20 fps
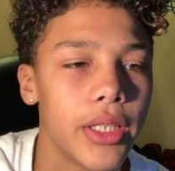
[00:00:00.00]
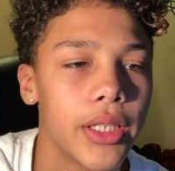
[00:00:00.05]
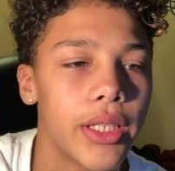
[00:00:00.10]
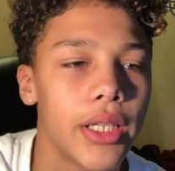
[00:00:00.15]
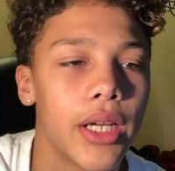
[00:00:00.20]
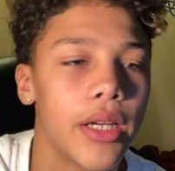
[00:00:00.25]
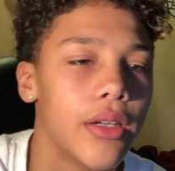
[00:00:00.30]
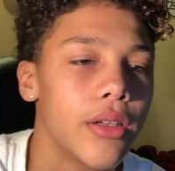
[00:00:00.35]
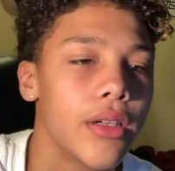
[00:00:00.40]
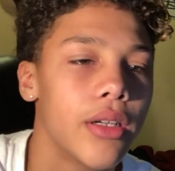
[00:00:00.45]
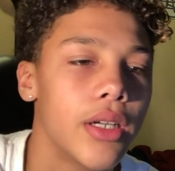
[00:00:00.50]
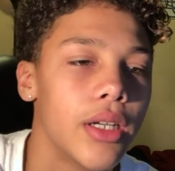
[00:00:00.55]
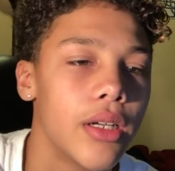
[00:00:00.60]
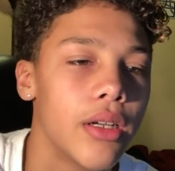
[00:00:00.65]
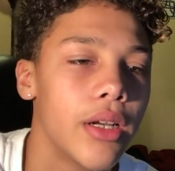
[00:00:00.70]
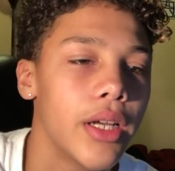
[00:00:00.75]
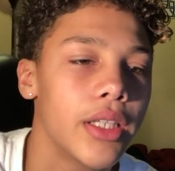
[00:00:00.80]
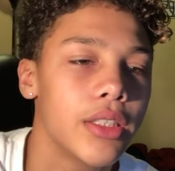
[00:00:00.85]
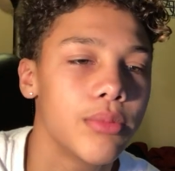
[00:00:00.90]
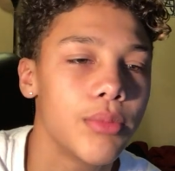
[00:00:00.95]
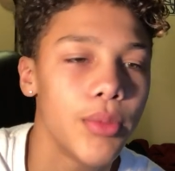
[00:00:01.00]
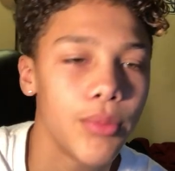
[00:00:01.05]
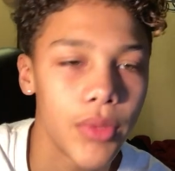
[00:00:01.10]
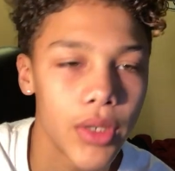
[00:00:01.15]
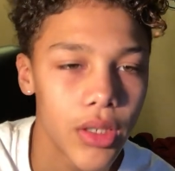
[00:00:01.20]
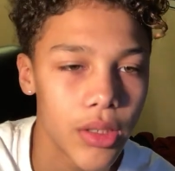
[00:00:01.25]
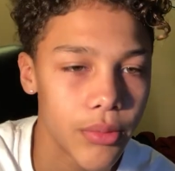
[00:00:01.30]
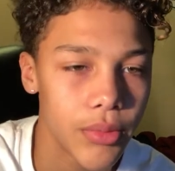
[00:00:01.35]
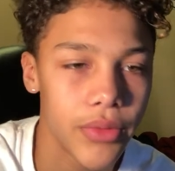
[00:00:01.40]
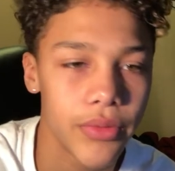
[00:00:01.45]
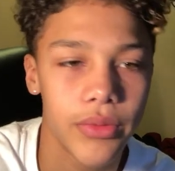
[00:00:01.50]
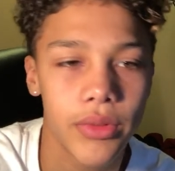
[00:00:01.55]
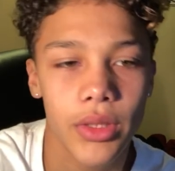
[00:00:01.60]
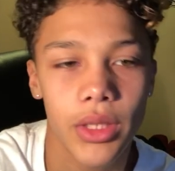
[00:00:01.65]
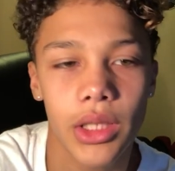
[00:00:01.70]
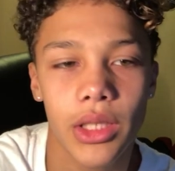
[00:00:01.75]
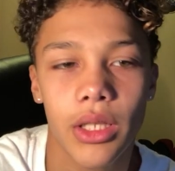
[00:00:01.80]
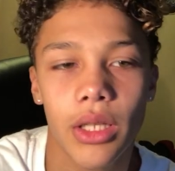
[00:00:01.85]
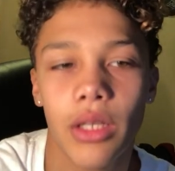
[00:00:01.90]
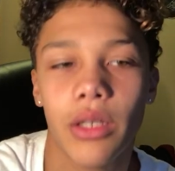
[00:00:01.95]
Like, I'll ask my mom if
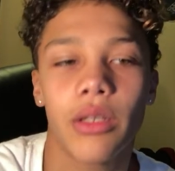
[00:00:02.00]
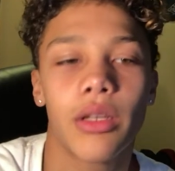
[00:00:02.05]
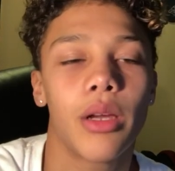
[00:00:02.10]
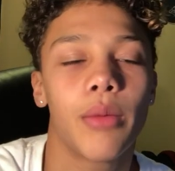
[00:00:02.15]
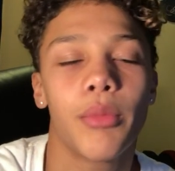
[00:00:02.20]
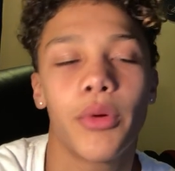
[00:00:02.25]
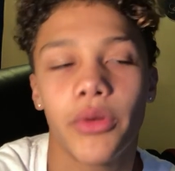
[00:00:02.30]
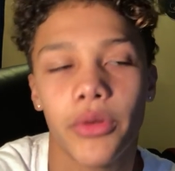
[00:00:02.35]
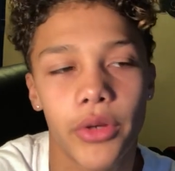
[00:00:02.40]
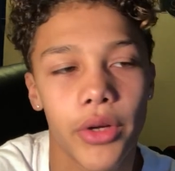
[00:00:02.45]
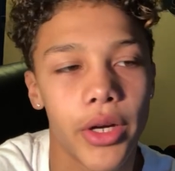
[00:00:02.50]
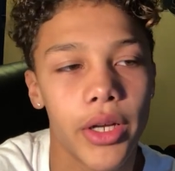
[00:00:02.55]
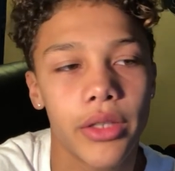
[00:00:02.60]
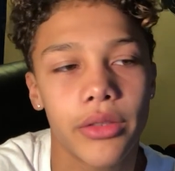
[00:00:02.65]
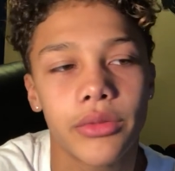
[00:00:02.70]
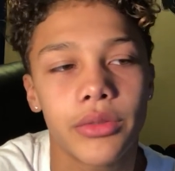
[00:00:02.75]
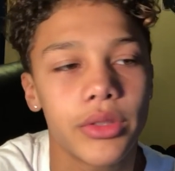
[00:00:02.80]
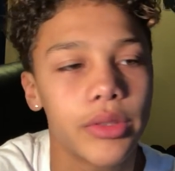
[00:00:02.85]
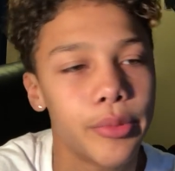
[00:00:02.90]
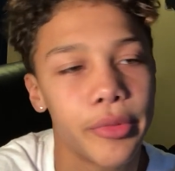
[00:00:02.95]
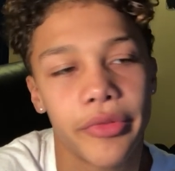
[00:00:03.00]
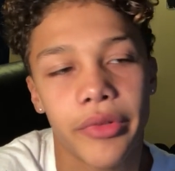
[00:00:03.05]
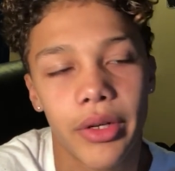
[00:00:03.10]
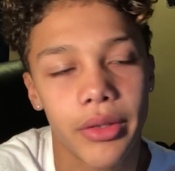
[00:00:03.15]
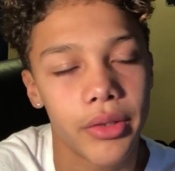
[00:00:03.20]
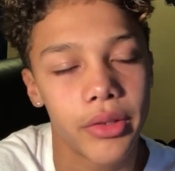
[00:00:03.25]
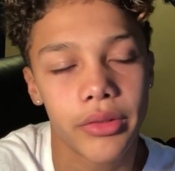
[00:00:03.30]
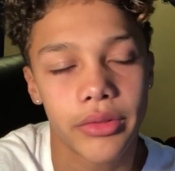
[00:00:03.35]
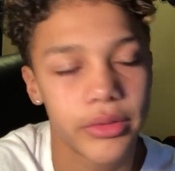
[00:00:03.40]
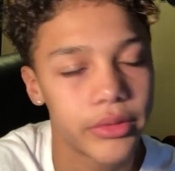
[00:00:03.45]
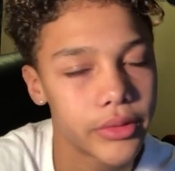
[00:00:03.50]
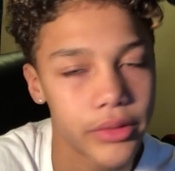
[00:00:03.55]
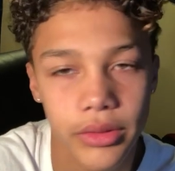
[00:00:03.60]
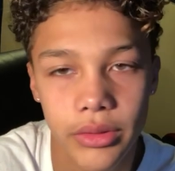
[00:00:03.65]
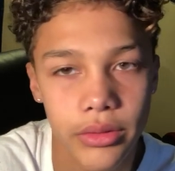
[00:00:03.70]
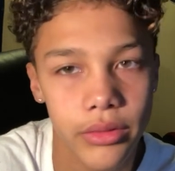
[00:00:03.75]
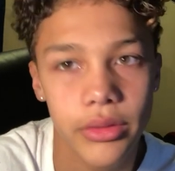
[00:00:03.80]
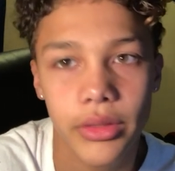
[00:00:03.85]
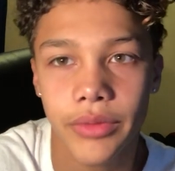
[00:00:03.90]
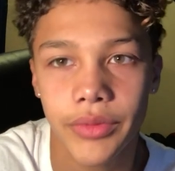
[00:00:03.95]
I mow the grass, you give me
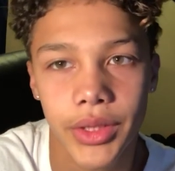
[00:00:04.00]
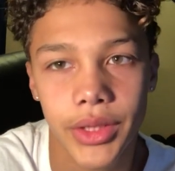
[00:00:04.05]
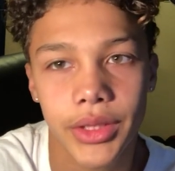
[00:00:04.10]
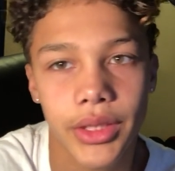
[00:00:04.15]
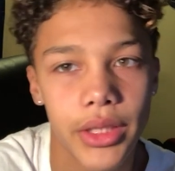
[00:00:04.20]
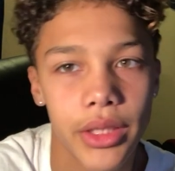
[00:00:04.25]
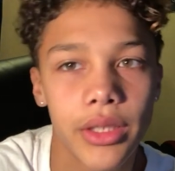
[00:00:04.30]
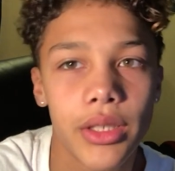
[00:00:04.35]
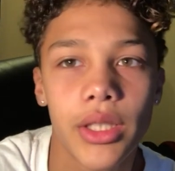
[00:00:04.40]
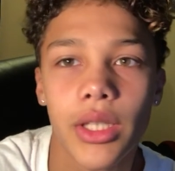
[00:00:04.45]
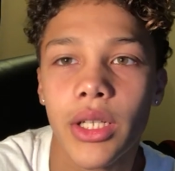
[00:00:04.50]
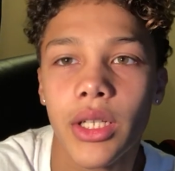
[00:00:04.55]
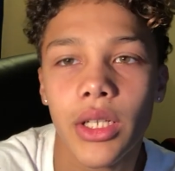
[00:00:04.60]
$5. Stuff like that.